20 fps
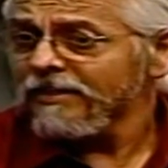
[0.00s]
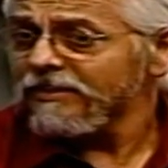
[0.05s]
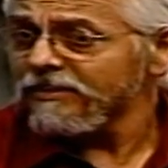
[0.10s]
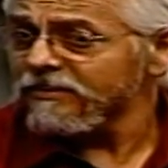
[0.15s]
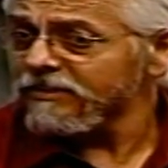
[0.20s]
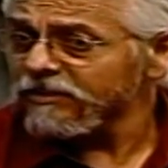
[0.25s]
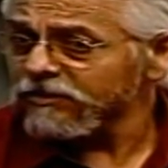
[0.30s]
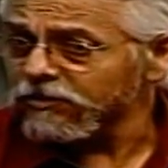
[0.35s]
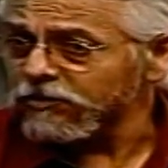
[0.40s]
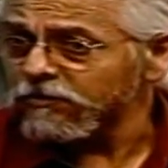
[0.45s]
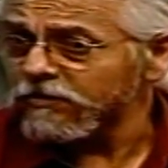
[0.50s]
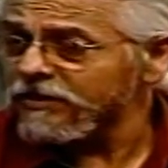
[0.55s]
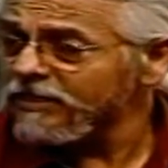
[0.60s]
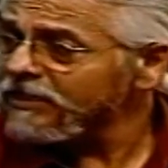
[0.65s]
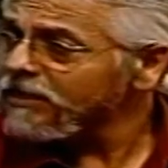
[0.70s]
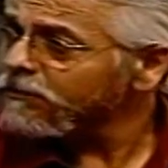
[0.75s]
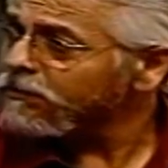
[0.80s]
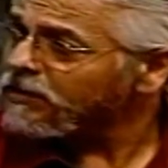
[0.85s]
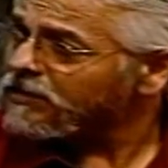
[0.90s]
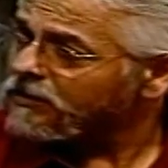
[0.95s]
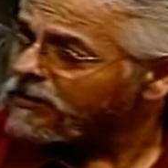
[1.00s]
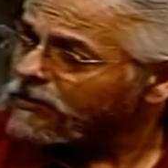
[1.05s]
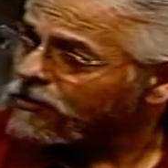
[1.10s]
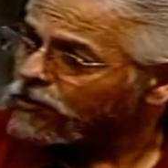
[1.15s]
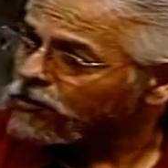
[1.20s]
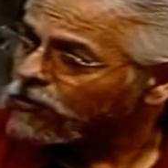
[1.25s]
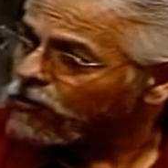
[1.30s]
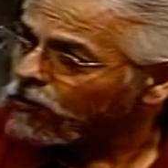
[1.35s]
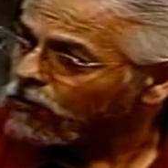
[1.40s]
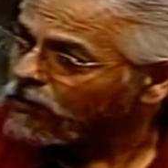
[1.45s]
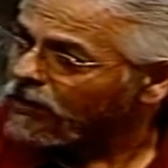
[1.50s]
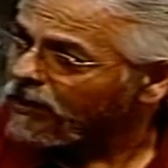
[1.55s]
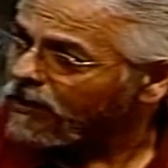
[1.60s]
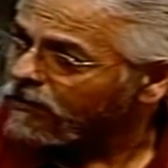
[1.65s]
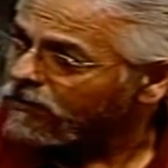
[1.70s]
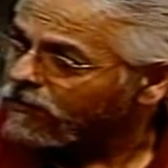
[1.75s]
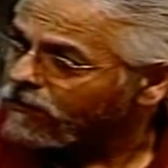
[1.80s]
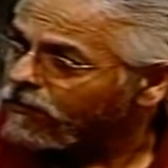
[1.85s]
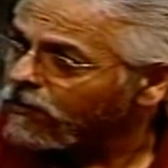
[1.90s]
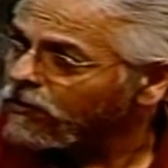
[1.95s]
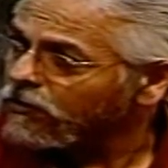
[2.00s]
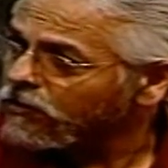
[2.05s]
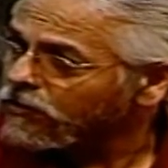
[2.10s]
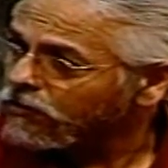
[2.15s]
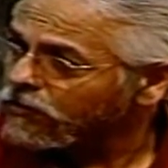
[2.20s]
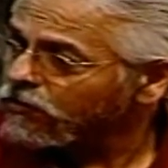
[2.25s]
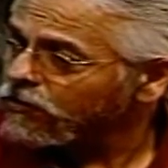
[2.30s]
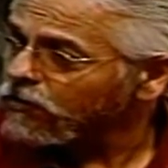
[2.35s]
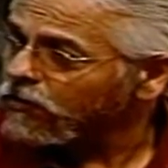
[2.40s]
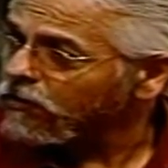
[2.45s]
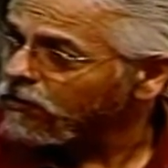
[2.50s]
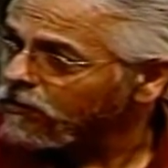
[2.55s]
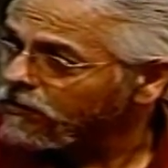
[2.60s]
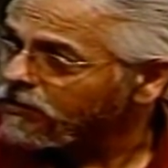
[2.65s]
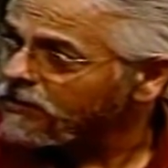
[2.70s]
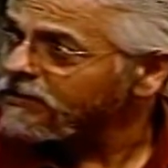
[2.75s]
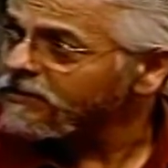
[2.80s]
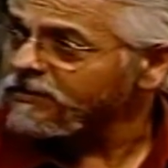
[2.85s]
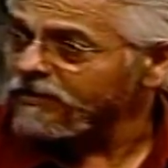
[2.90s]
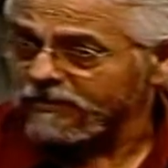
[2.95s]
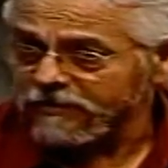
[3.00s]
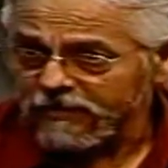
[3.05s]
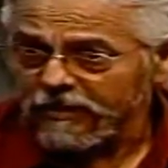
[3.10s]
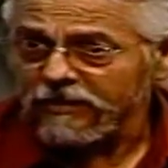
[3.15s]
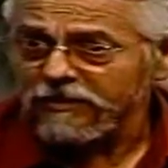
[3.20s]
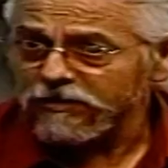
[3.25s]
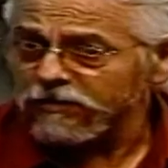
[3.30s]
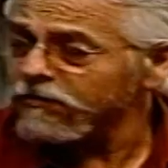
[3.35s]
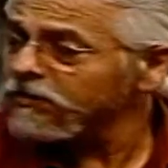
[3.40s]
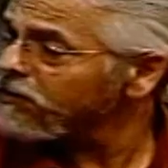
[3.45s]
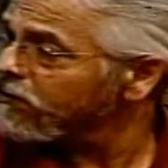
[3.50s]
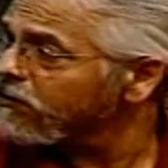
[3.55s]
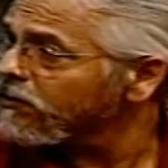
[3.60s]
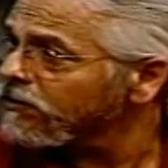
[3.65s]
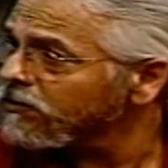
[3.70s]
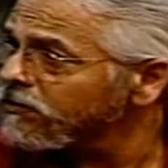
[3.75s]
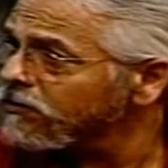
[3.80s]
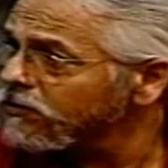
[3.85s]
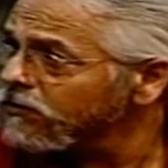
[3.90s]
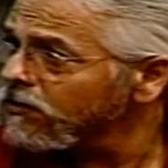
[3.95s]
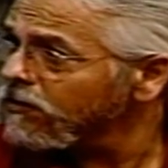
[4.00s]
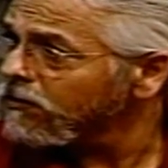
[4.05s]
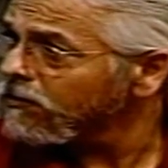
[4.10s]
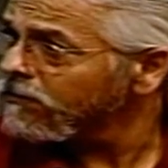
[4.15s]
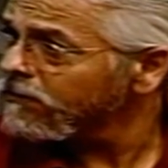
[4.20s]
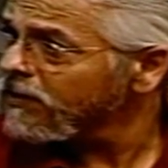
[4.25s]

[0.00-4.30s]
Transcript: yes, you did, but did you go down to virgin soil? And he said, yes, I went to virgin soil.